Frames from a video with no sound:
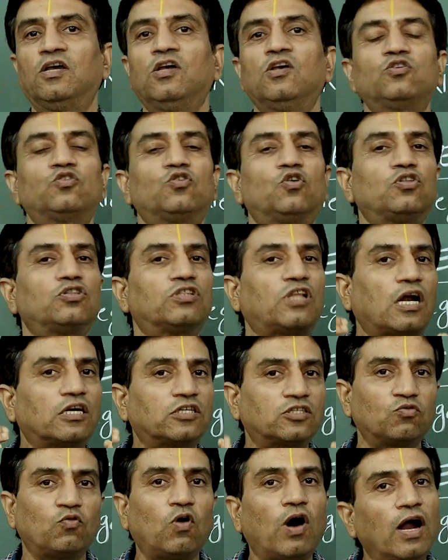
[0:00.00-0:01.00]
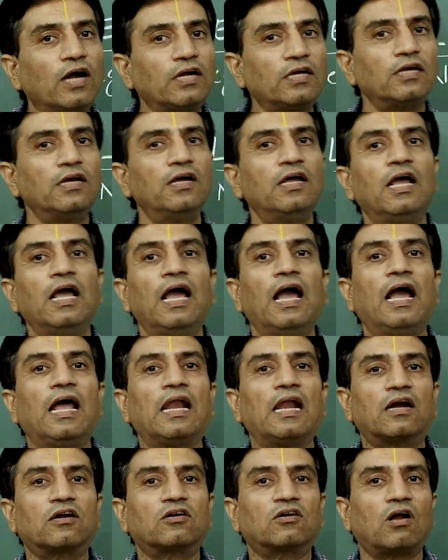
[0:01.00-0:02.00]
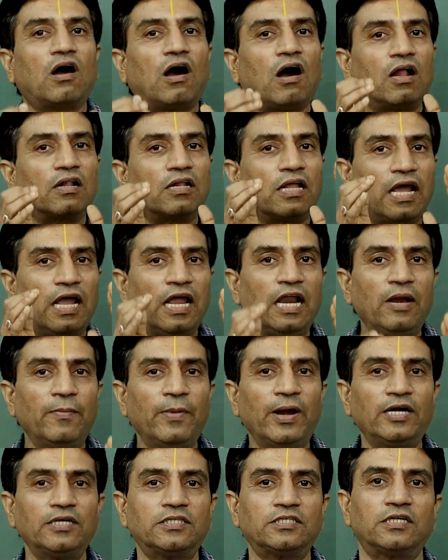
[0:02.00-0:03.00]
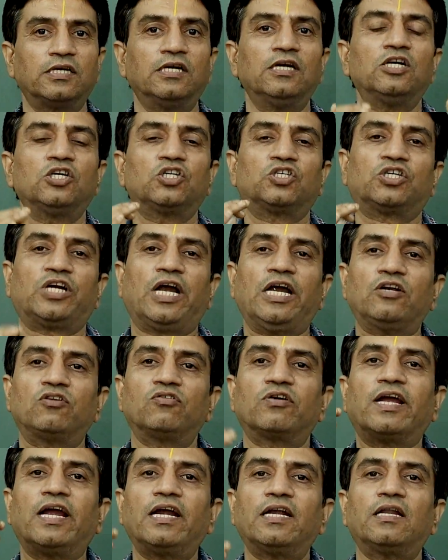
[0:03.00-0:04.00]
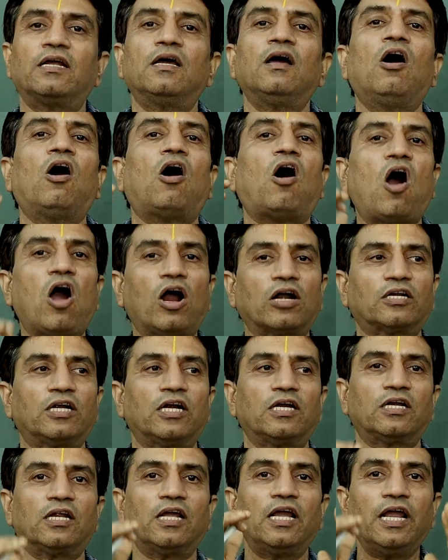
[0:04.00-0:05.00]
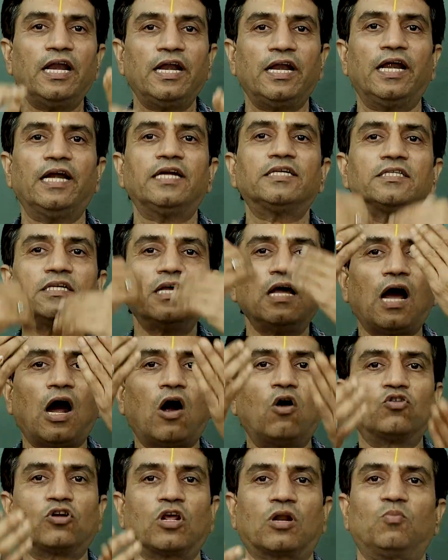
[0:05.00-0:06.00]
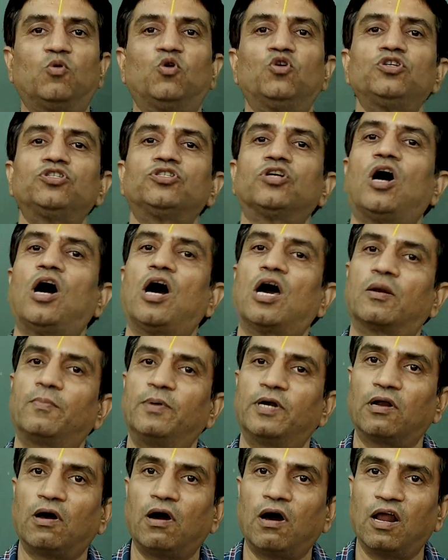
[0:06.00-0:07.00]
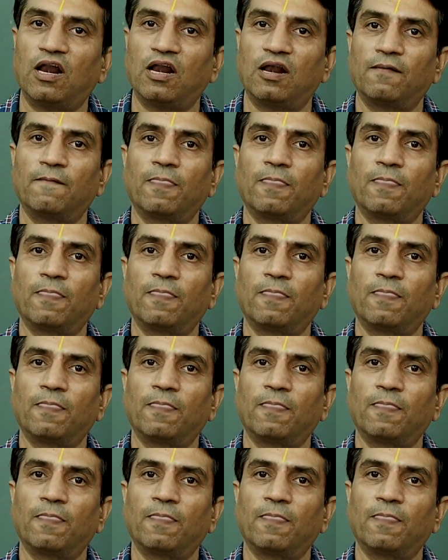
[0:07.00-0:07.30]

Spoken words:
So, that is what all the elements try to get octet in its outermost orbital.